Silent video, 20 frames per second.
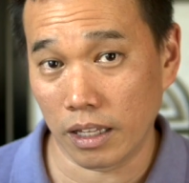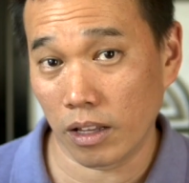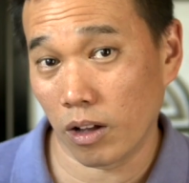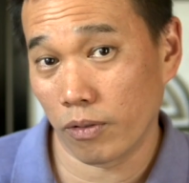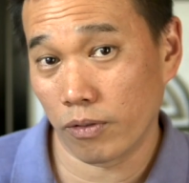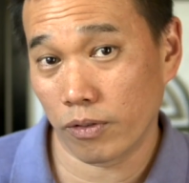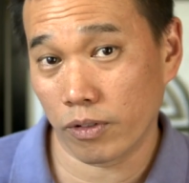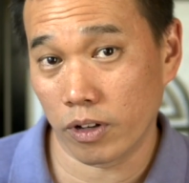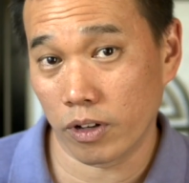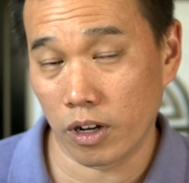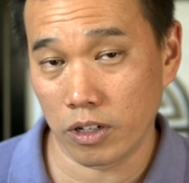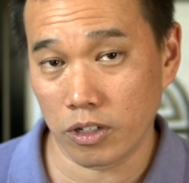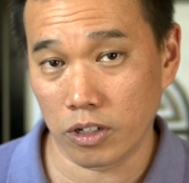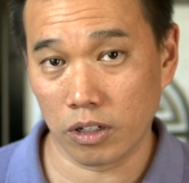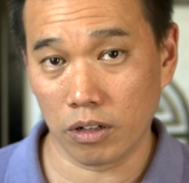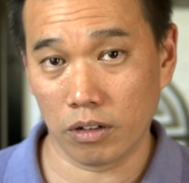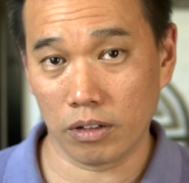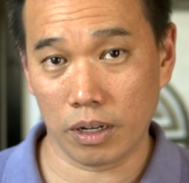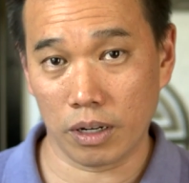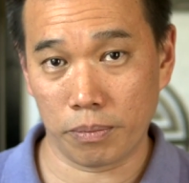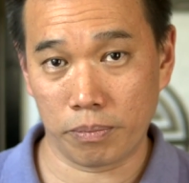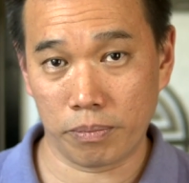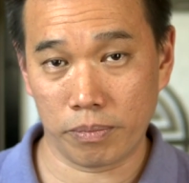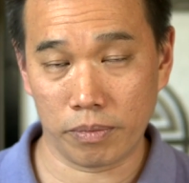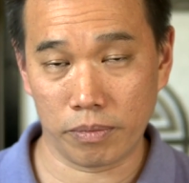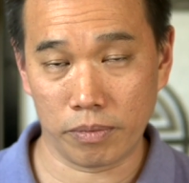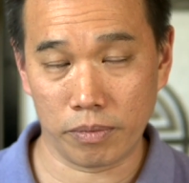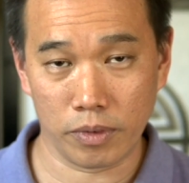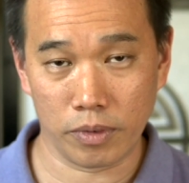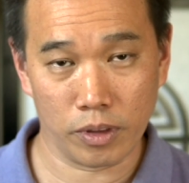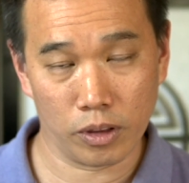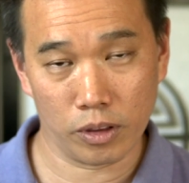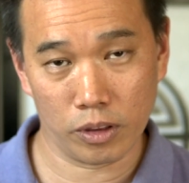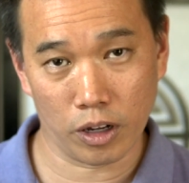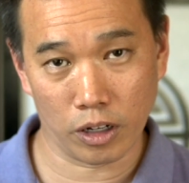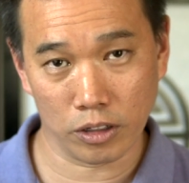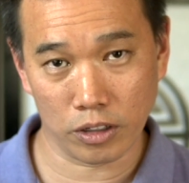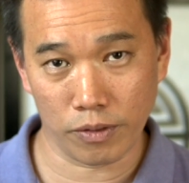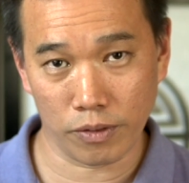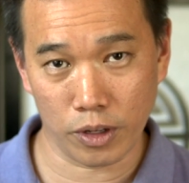Of course, you know, there are lots
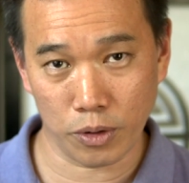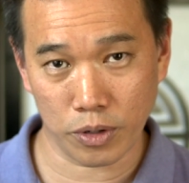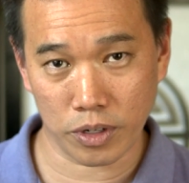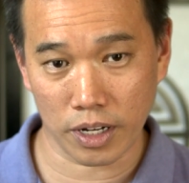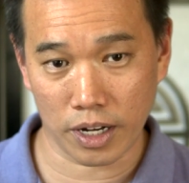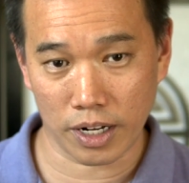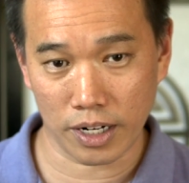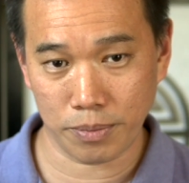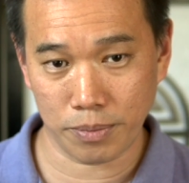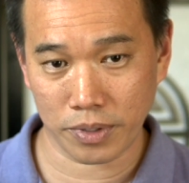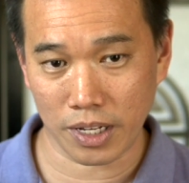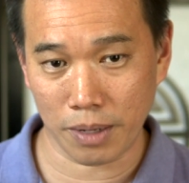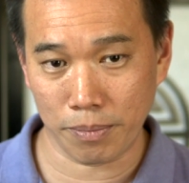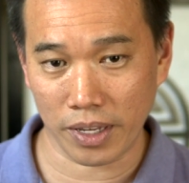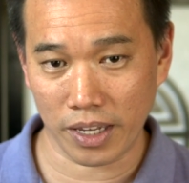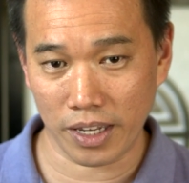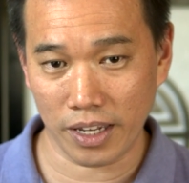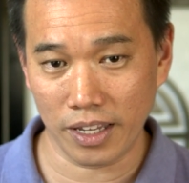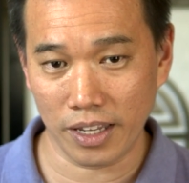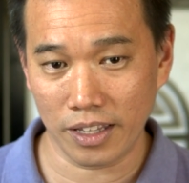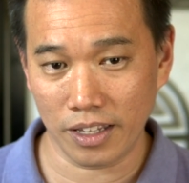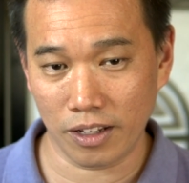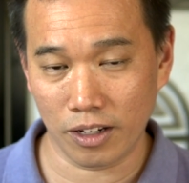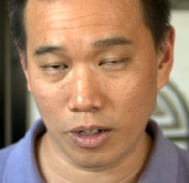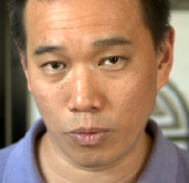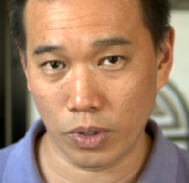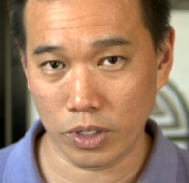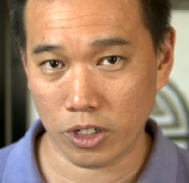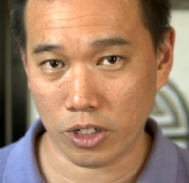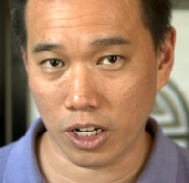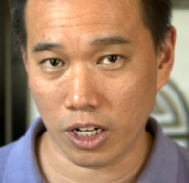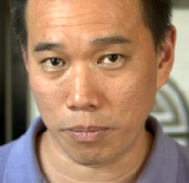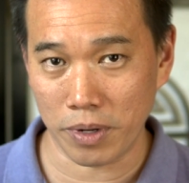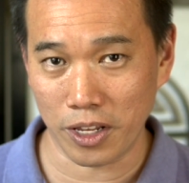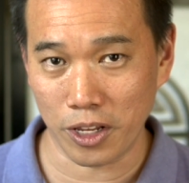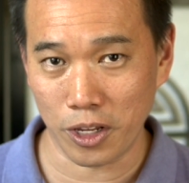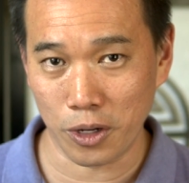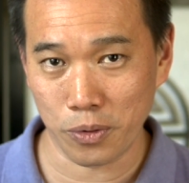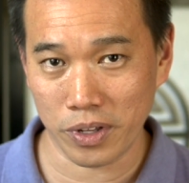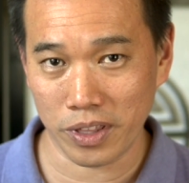of new startups coming in. You know, what's going to be
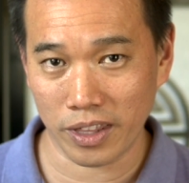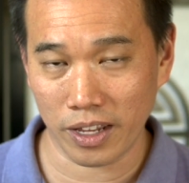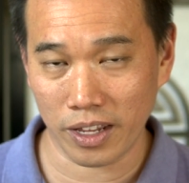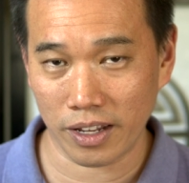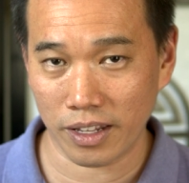new in that?